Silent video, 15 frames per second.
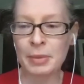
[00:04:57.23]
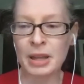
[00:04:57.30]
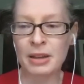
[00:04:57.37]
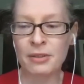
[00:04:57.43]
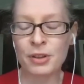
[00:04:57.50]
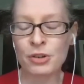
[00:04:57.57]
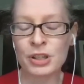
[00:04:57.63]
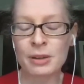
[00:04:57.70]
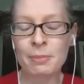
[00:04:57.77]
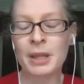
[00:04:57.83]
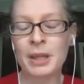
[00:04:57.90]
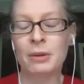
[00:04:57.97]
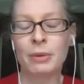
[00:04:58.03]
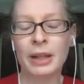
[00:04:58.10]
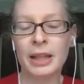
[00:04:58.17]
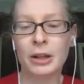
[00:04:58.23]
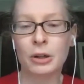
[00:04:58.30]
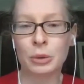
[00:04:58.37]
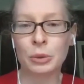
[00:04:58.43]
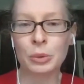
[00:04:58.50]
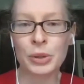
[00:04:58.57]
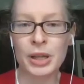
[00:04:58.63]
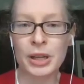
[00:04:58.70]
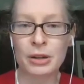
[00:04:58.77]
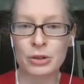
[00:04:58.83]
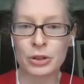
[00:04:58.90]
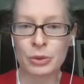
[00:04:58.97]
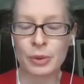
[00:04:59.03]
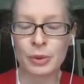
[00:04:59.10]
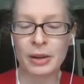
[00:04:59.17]
If there's something really cool that you're
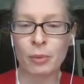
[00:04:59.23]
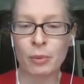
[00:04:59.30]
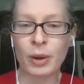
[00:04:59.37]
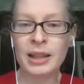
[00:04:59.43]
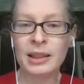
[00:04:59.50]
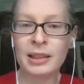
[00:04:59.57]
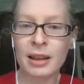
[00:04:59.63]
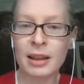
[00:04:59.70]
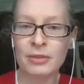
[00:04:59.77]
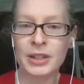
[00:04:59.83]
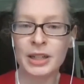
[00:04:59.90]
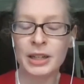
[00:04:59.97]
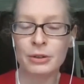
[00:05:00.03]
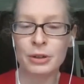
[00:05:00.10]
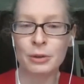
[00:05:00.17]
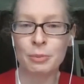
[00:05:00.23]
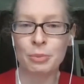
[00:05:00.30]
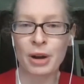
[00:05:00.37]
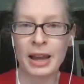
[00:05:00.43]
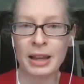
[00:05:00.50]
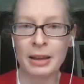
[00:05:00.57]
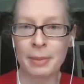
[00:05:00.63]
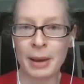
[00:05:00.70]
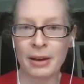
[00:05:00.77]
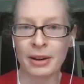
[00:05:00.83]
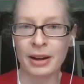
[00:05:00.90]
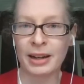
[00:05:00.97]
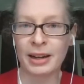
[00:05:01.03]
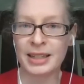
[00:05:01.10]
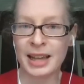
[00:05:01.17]
doing, we'd love to hear you brag about
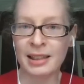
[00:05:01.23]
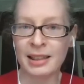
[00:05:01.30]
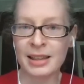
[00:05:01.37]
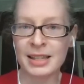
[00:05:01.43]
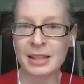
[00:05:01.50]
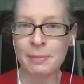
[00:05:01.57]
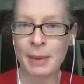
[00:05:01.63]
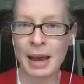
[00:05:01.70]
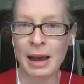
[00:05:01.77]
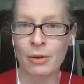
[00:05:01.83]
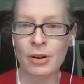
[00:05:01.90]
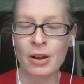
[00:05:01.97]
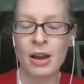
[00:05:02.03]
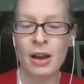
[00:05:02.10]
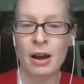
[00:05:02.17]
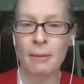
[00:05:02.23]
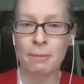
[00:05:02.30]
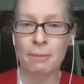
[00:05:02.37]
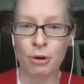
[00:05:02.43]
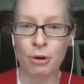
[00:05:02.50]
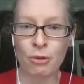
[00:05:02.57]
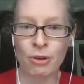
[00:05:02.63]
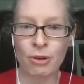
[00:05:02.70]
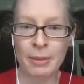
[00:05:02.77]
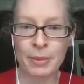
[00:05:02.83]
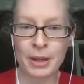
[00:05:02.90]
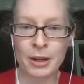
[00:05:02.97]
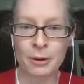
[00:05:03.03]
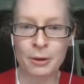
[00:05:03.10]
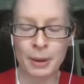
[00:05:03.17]
it. Tell us about a program that you're